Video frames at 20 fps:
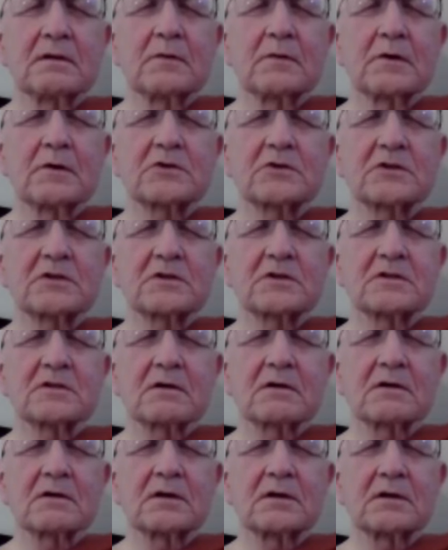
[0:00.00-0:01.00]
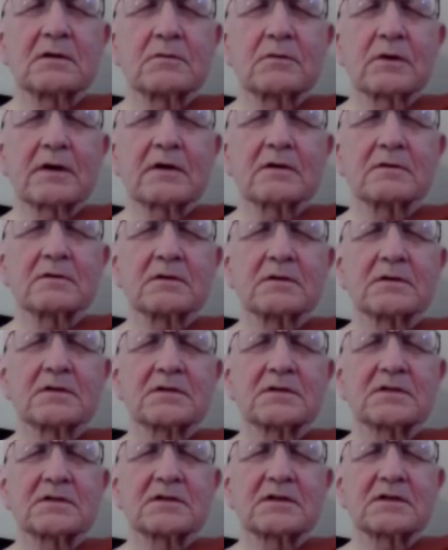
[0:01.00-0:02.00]
Emotions are in
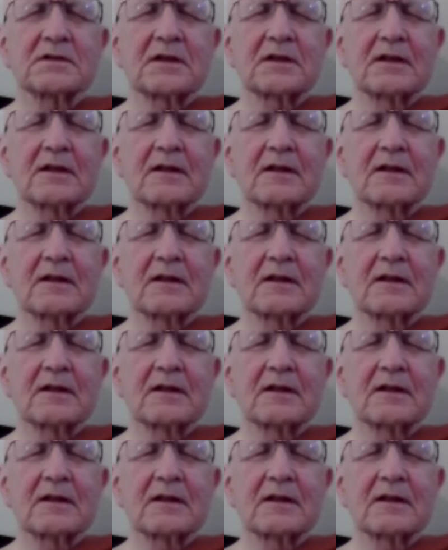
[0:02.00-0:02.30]
awareness.